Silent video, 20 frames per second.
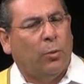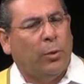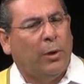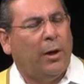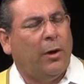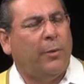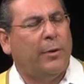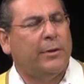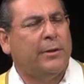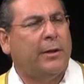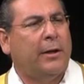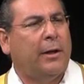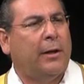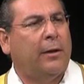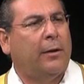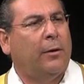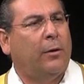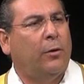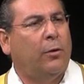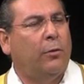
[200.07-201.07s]
we always
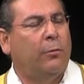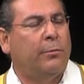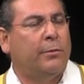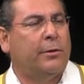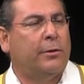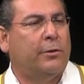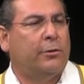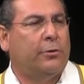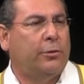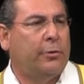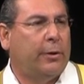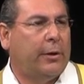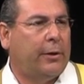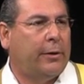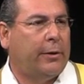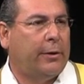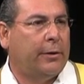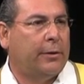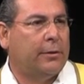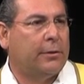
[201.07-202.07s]
had homes in two
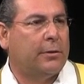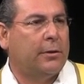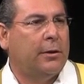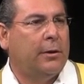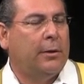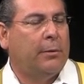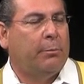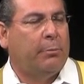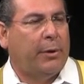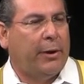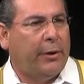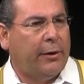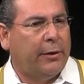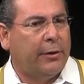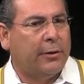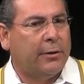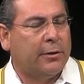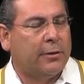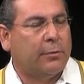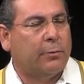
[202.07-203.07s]
areas.
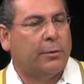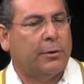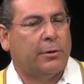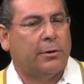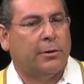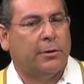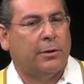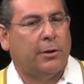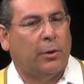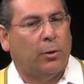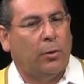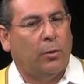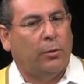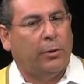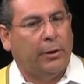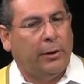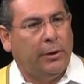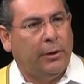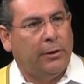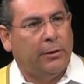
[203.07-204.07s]
Perris, which is the
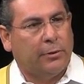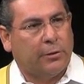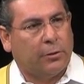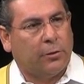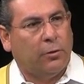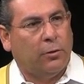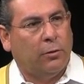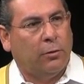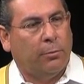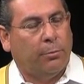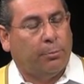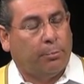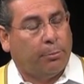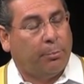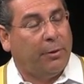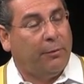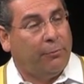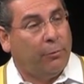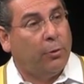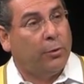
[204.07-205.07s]
old Indian school
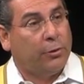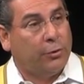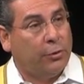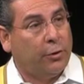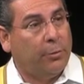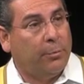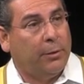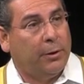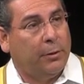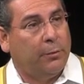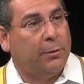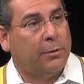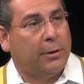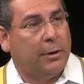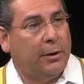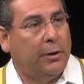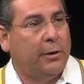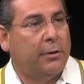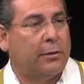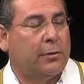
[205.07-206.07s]
before Sherman, there was
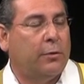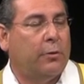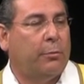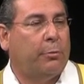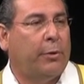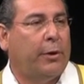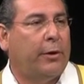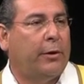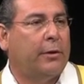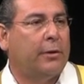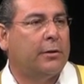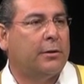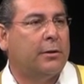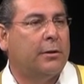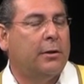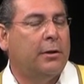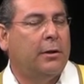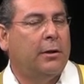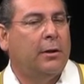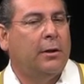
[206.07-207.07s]
an Indian school in Perris,
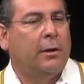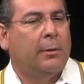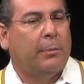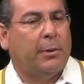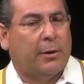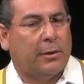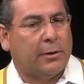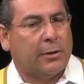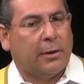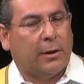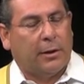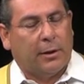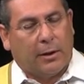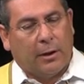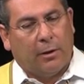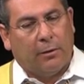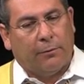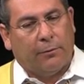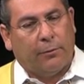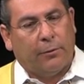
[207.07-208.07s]
Perris,
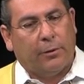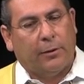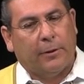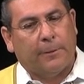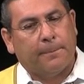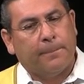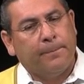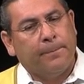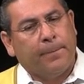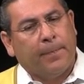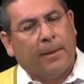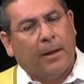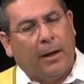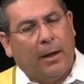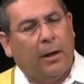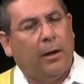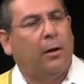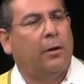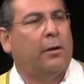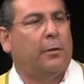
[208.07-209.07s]
California,
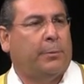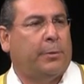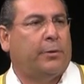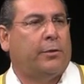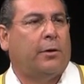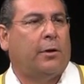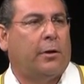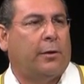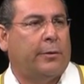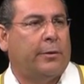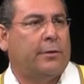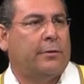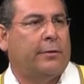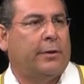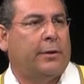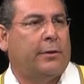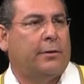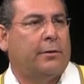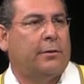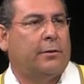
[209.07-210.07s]
and on the Pechanga
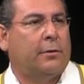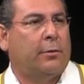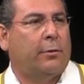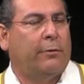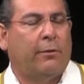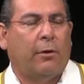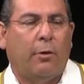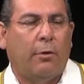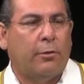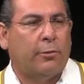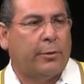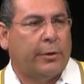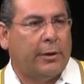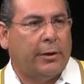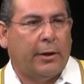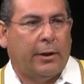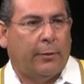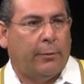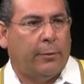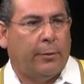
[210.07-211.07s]
Reservation. So we've always
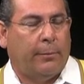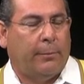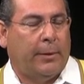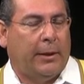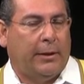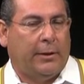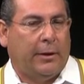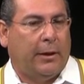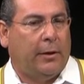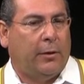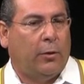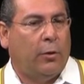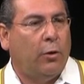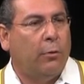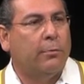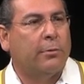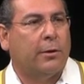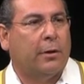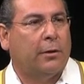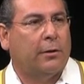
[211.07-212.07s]
retain, re maintained
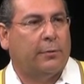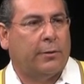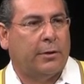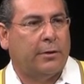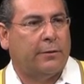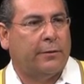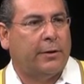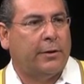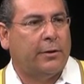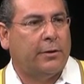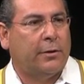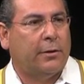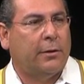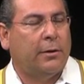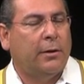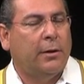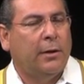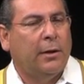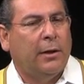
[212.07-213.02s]
homes on the reservation,